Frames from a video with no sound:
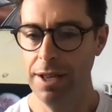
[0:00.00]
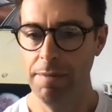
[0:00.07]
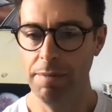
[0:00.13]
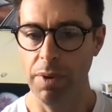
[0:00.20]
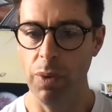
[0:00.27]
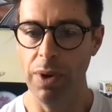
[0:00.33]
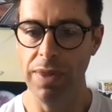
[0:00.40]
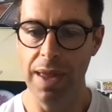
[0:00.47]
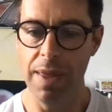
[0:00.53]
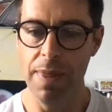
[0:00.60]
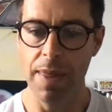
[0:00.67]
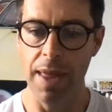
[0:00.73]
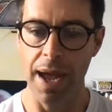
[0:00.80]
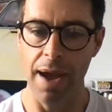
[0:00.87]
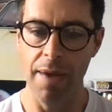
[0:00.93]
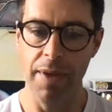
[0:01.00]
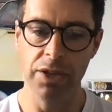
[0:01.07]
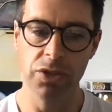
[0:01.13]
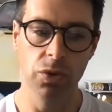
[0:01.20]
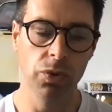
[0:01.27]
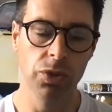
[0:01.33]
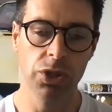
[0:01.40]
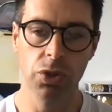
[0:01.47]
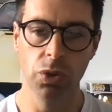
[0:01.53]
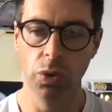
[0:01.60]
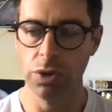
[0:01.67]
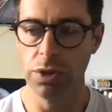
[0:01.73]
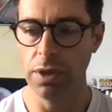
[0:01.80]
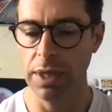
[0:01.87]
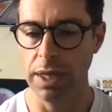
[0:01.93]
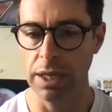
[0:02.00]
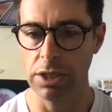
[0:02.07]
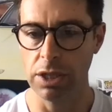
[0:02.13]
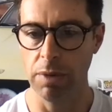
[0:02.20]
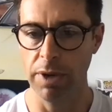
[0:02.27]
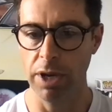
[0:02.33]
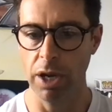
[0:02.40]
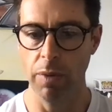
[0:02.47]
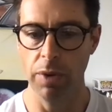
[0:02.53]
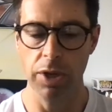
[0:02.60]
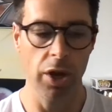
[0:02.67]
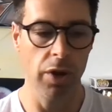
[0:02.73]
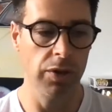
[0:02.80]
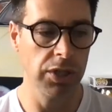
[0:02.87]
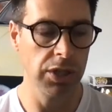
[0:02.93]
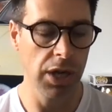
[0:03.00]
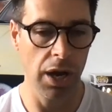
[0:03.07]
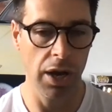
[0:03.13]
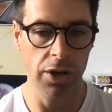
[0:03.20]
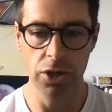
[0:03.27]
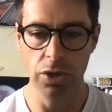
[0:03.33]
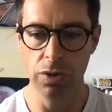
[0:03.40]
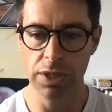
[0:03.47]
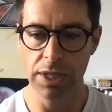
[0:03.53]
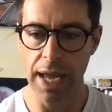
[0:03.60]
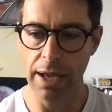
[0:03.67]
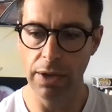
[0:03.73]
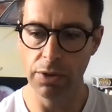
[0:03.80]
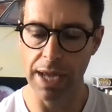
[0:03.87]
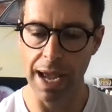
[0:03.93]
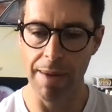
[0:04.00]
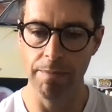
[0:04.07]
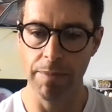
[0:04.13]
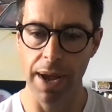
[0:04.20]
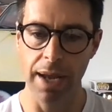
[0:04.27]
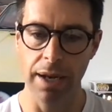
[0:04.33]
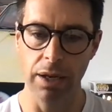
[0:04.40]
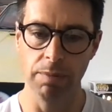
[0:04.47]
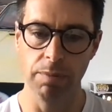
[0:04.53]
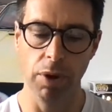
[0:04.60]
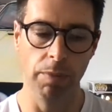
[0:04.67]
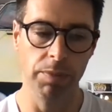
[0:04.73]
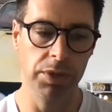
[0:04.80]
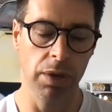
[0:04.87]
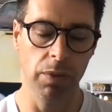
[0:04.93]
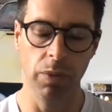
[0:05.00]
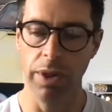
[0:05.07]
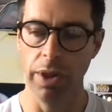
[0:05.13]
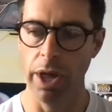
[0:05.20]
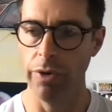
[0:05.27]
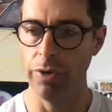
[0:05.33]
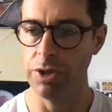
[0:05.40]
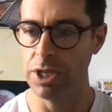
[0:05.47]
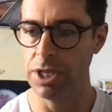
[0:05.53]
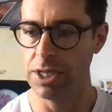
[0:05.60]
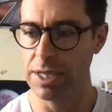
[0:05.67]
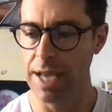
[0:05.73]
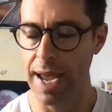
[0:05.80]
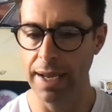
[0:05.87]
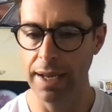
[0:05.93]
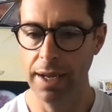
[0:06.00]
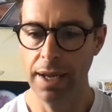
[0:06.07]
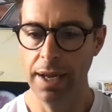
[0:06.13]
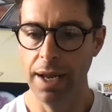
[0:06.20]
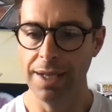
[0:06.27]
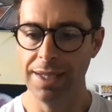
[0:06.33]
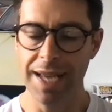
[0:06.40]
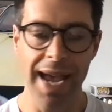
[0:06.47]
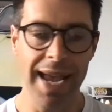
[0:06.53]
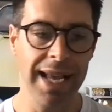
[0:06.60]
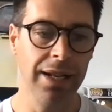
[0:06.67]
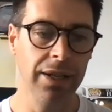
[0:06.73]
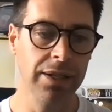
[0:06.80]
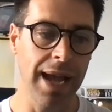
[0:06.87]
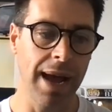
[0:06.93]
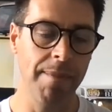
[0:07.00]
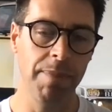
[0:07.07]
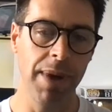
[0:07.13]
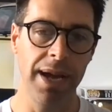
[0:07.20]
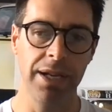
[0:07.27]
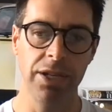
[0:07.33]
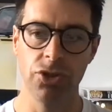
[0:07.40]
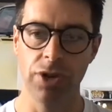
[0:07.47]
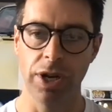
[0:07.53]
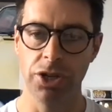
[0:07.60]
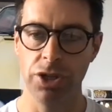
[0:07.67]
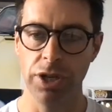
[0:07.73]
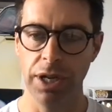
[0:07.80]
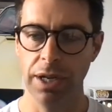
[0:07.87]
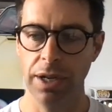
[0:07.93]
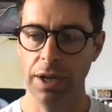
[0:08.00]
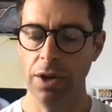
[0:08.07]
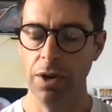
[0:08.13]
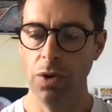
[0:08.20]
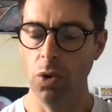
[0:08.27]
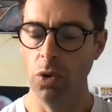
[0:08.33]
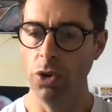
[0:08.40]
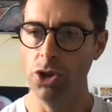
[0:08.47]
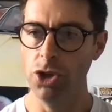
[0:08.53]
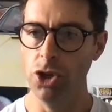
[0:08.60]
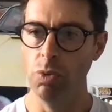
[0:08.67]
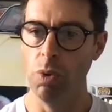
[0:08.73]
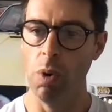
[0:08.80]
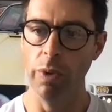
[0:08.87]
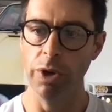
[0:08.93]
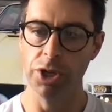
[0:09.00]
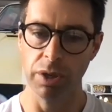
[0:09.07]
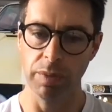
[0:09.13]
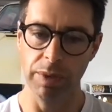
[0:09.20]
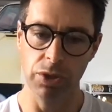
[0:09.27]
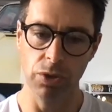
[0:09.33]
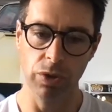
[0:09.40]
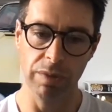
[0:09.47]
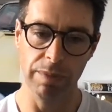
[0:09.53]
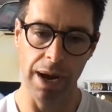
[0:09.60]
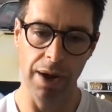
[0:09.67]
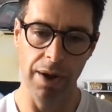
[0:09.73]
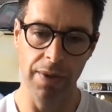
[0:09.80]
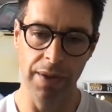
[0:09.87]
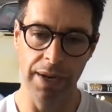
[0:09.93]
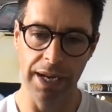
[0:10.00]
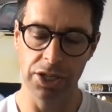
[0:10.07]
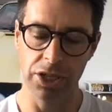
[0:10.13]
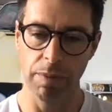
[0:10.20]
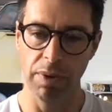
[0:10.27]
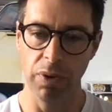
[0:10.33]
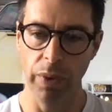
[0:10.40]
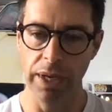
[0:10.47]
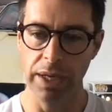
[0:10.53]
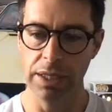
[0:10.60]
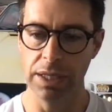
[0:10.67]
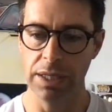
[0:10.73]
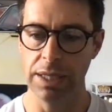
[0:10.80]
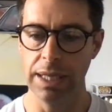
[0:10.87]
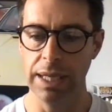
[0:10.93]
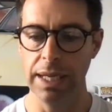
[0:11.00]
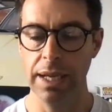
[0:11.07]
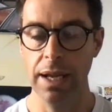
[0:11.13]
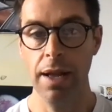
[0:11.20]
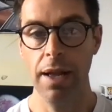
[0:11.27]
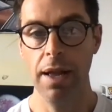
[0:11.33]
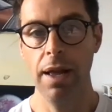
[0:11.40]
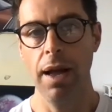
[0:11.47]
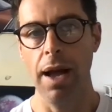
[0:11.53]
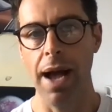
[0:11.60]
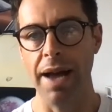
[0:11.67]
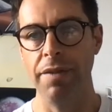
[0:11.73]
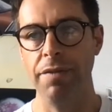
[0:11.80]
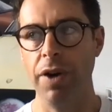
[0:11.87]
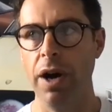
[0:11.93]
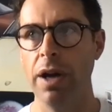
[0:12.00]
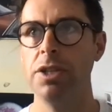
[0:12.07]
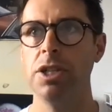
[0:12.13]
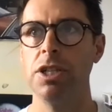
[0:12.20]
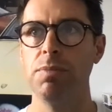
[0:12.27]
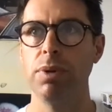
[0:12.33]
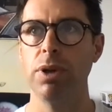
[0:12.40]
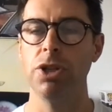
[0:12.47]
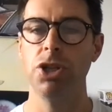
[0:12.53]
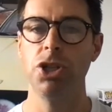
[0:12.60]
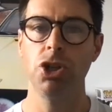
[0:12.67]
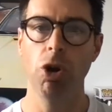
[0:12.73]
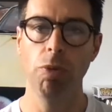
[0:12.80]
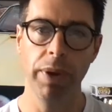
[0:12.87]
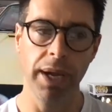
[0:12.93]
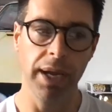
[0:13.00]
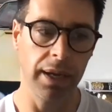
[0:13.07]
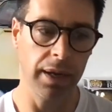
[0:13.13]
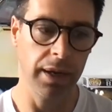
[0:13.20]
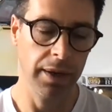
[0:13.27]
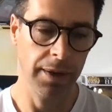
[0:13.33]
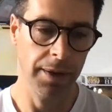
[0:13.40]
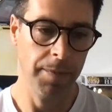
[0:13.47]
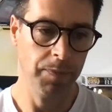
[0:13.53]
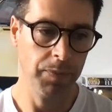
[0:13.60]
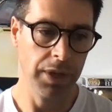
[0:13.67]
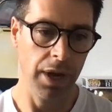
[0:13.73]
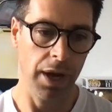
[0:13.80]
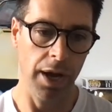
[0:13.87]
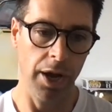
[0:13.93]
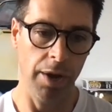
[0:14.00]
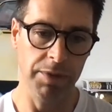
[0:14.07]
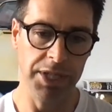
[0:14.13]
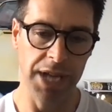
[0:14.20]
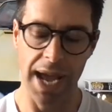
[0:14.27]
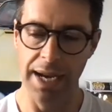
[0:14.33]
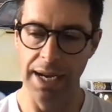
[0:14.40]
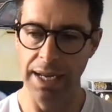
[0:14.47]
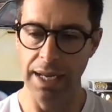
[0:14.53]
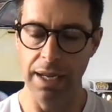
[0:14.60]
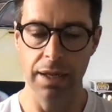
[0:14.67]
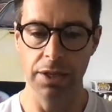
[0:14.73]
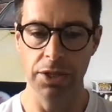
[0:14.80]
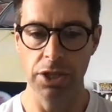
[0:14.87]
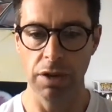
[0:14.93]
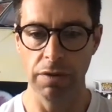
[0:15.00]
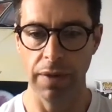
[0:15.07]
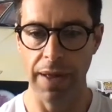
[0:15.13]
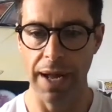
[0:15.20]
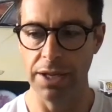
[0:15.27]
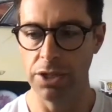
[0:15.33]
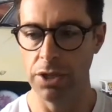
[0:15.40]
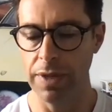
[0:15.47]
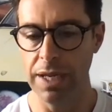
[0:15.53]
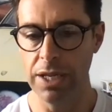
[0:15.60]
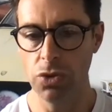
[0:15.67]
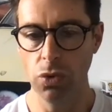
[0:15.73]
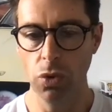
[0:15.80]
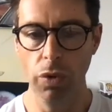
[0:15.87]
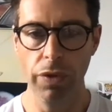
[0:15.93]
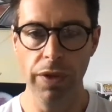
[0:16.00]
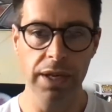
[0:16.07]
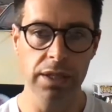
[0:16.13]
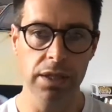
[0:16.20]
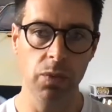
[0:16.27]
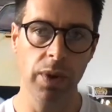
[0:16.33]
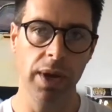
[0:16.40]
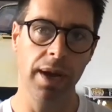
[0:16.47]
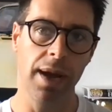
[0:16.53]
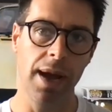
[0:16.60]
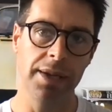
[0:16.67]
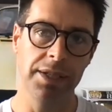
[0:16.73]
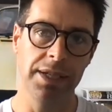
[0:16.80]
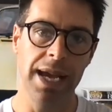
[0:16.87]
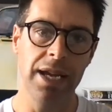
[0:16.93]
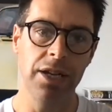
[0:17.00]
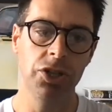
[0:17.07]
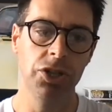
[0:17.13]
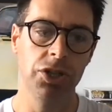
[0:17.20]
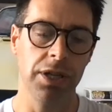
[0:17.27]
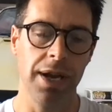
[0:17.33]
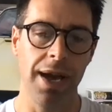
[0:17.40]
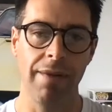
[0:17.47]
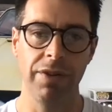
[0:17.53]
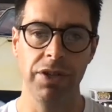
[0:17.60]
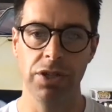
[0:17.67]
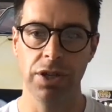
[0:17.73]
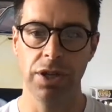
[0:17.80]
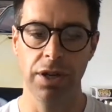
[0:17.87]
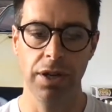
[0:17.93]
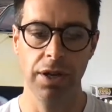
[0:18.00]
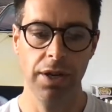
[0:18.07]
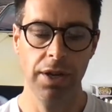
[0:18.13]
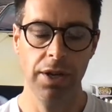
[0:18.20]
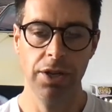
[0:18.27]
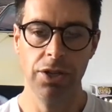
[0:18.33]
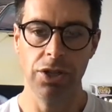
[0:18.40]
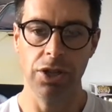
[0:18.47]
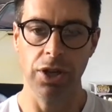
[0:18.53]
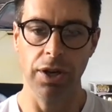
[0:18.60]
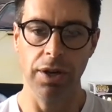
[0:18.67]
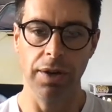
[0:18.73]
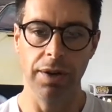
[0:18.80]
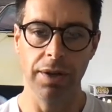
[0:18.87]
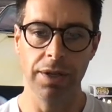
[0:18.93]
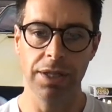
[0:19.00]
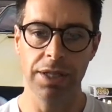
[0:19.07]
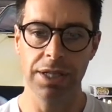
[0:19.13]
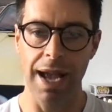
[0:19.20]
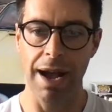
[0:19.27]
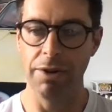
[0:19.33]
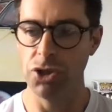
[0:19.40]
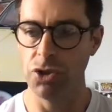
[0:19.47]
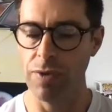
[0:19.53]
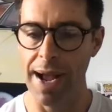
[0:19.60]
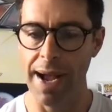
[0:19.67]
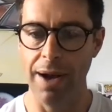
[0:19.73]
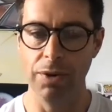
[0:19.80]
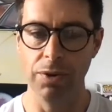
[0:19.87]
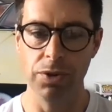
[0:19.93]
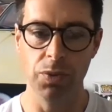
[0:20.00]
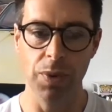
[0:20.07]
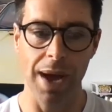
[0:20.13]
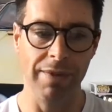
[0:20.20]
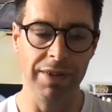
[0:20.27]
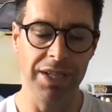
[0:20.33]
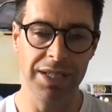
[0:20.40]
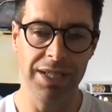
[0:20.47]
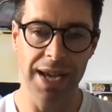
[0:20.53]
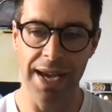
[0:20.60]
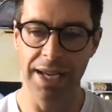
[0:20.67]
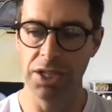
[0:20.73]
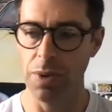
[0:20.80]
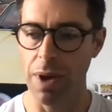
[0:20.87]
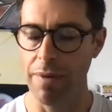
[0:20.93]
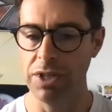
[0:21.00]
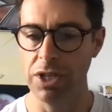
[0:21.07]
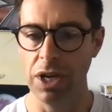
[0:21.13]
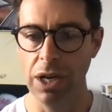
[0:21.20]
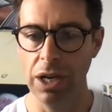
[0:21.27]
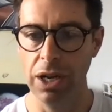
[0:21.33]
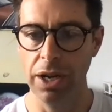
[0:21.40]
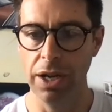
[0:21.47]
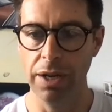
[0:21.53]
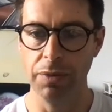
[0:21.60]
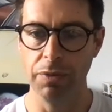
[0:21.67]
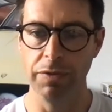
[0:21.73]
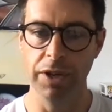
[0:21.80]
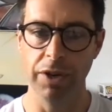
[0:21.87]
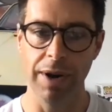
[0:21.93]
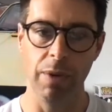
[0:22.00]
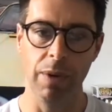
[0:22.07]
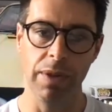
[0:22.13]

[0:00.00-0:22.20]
But within there, there's all sorts of things coming up. You go and start a new sales campaign, you popped up with either it's a tailored campaign strategy, or the new one, which I'm going to be talking about in the next couple of weeks, is the Advantage Plus shopping technique and stuff like that. So these are all things that we're, as an agency, are having to scout around. We're having to test. We're having to learn, figure out whether